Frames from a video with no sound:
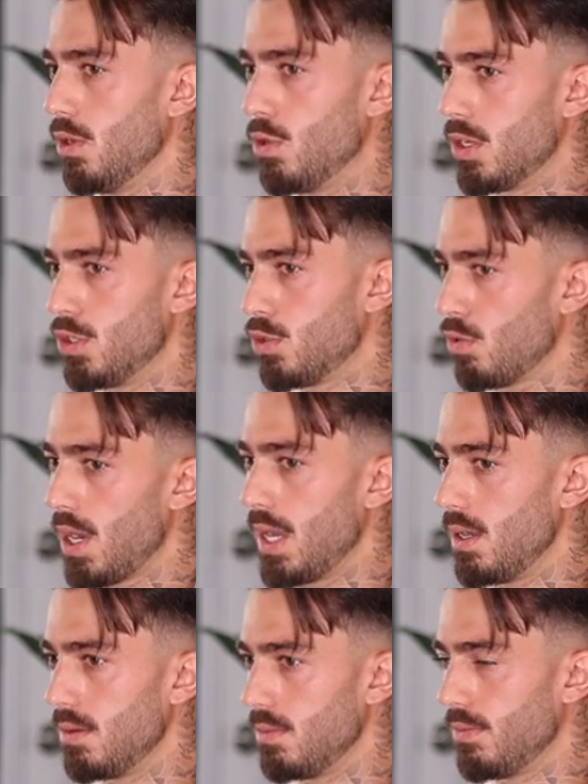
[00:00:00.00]
You can
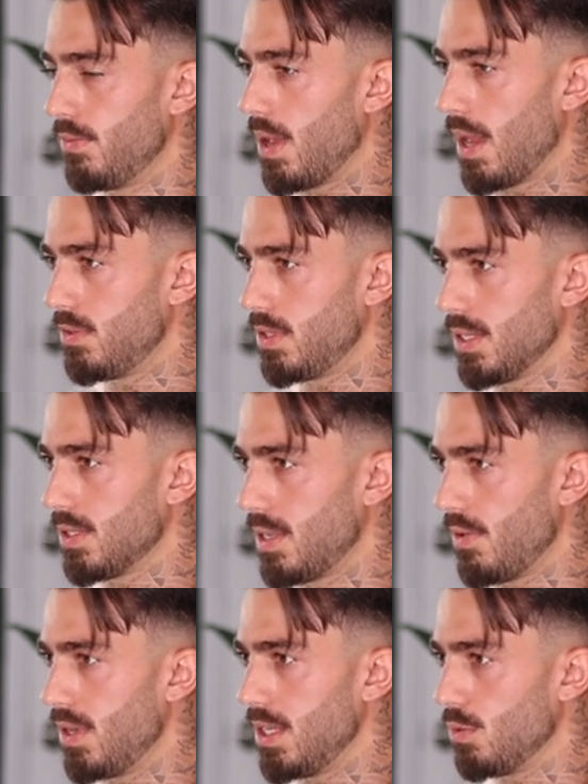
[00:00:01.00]
train 5, 6,
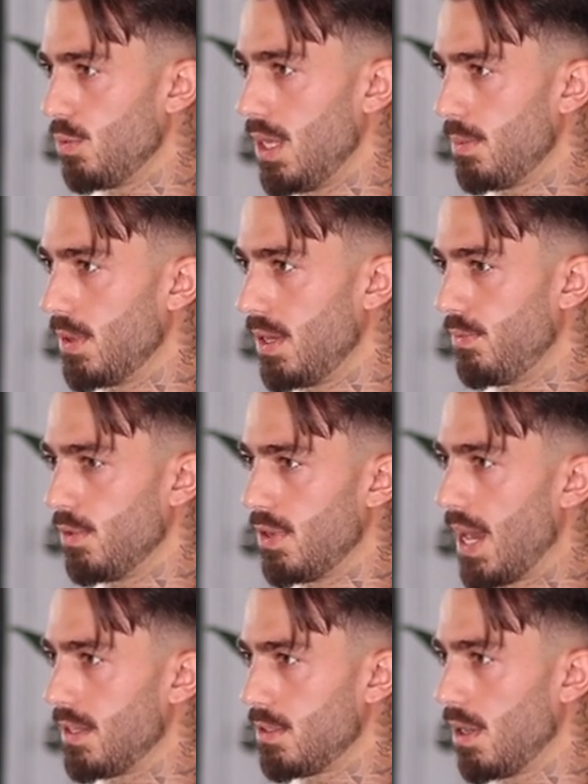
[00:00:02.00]
7 days a week, but if your
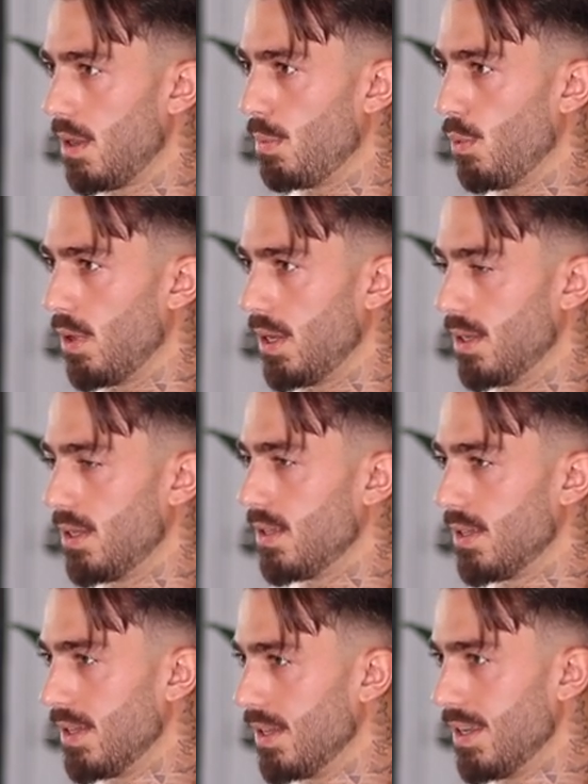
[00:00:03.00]
diet's not on point,
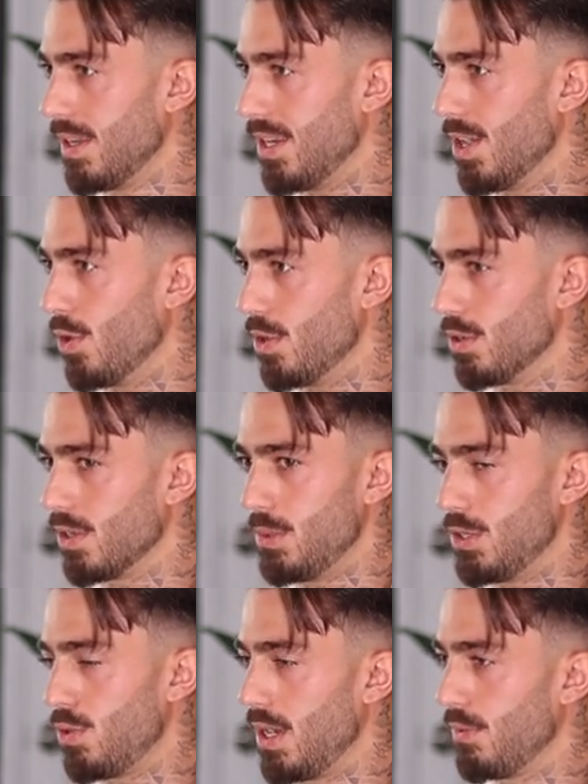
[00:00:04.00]
you know, you're going to
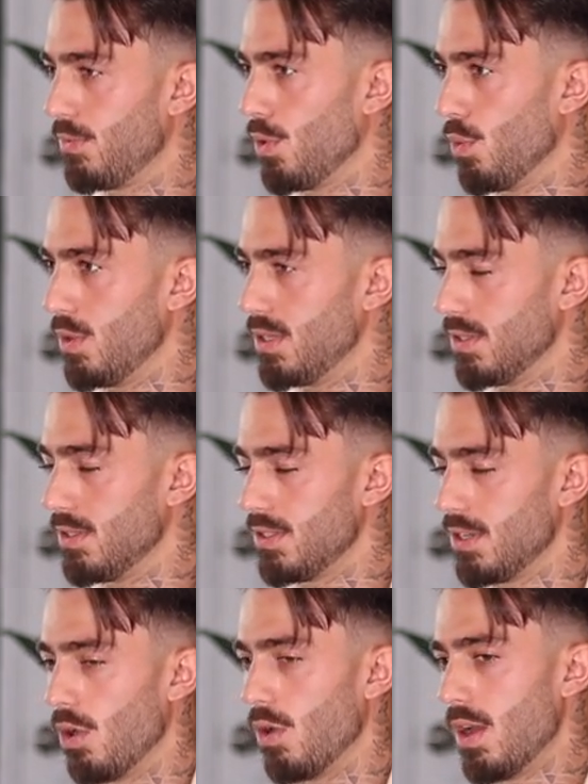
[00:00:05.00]
be training for no reason.
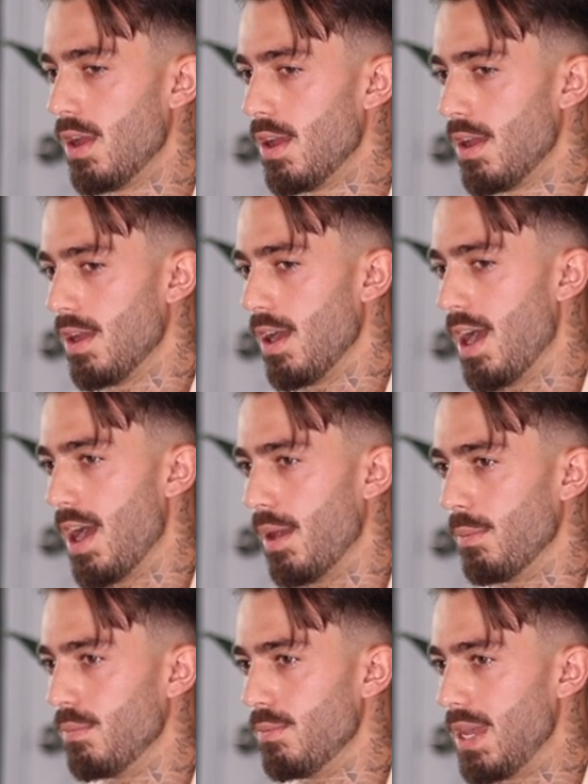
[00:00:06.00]
So,
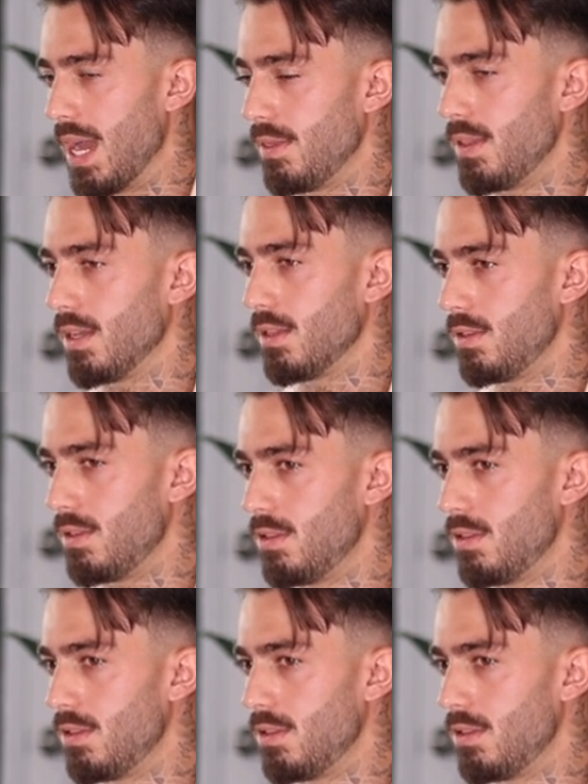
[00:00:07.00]
yeah, I think